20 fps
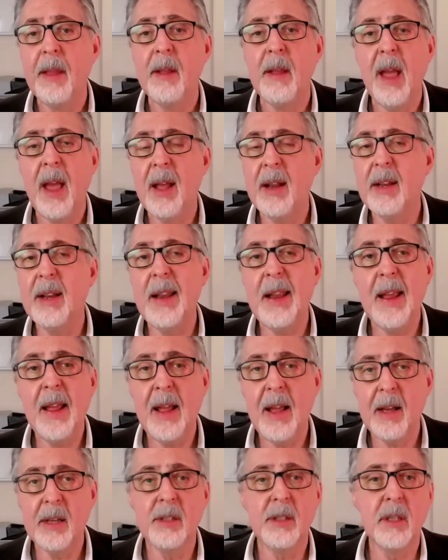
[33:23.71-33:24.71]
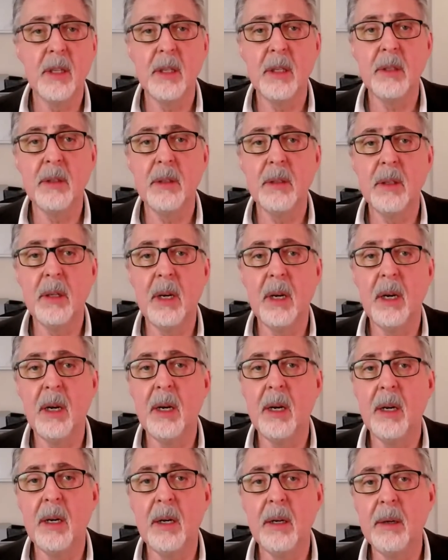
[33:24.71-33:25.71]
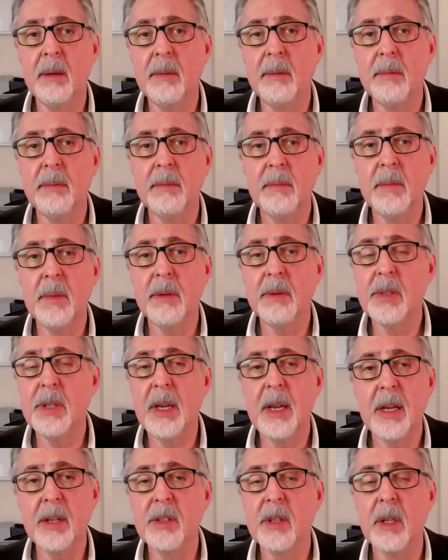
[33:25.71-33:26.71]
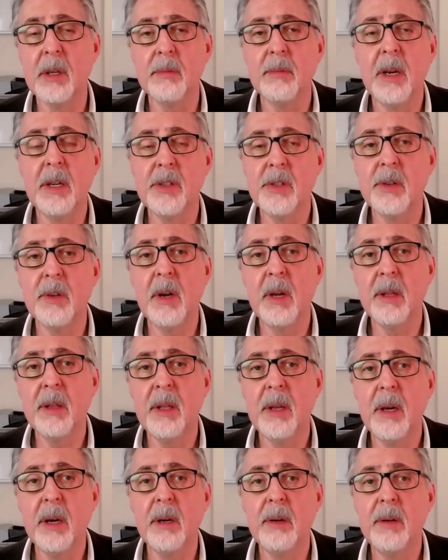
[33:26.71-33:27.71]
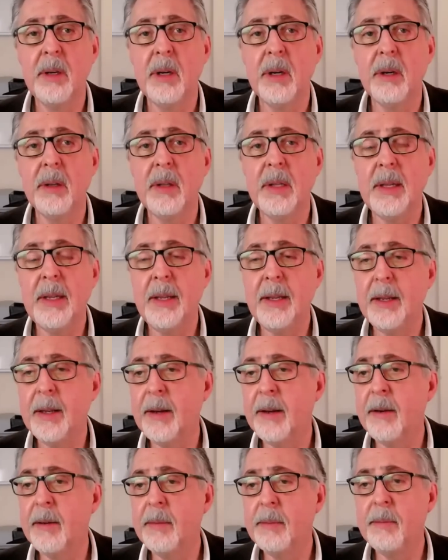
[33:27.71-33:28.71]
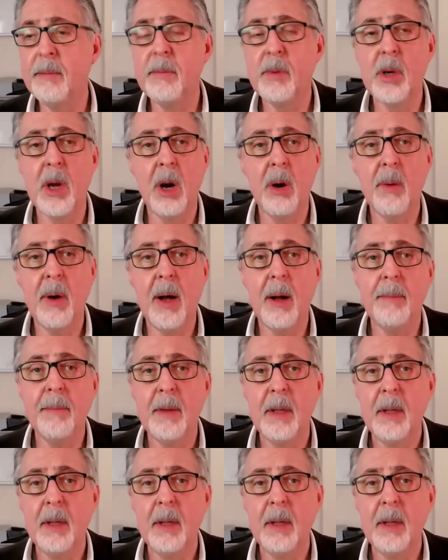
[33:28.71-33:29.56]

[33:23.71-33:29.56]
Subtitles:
Had an excellent, there was an excellent restaurant there near the co-op.